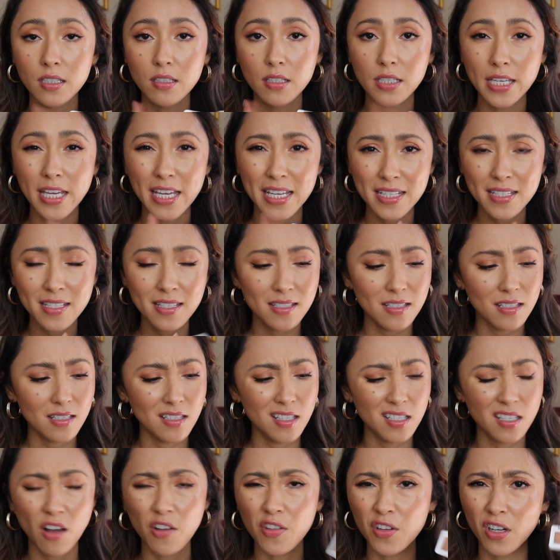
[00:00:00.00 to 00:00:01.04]
quints, is
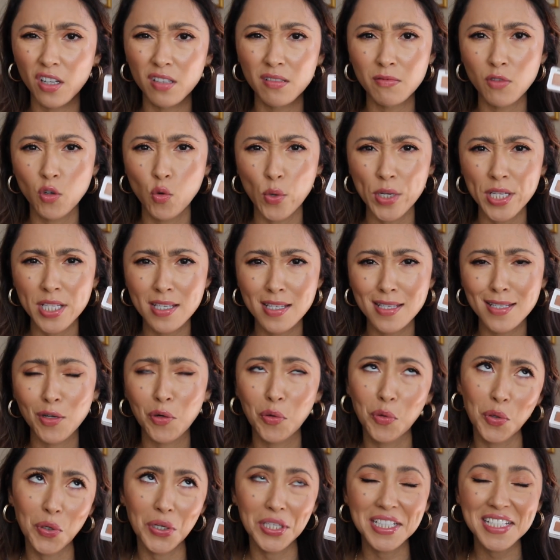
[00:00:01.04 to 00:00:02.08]
this how they call them?
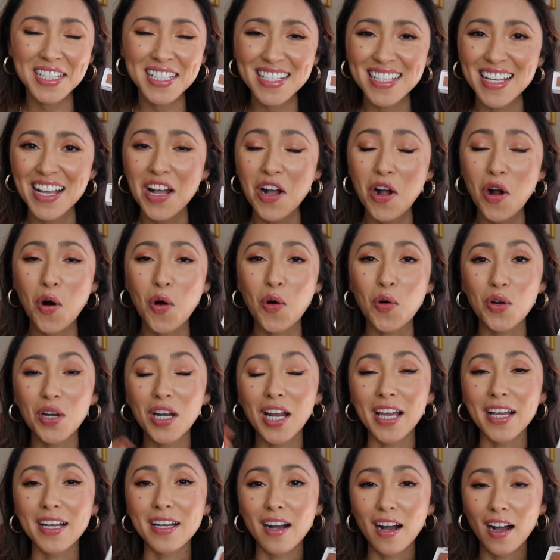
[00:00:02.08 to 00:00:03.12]
Quints, or
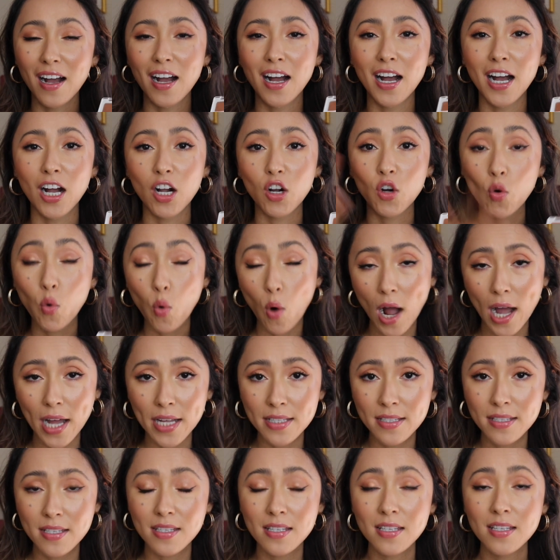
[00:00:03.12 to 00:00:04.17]
like
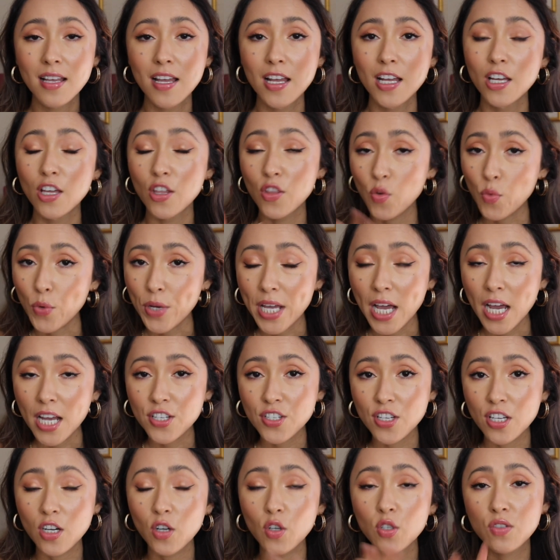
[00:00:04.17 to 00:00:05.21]
quads, 3
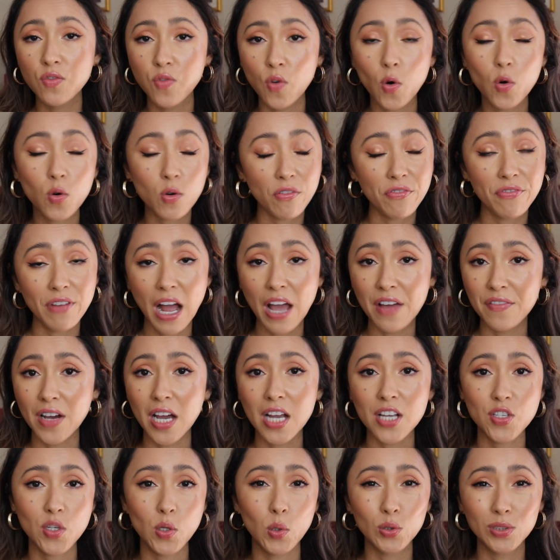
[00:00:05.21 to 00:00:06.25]
eyeshadows, 4 or 5
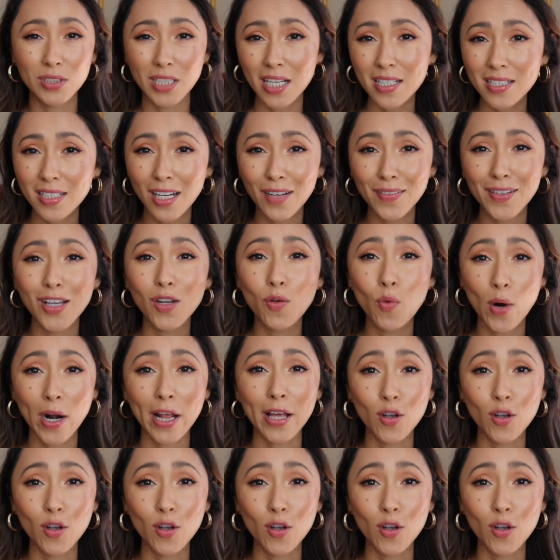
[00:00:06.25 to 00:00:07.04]
eyeshadows. That's kind of like what I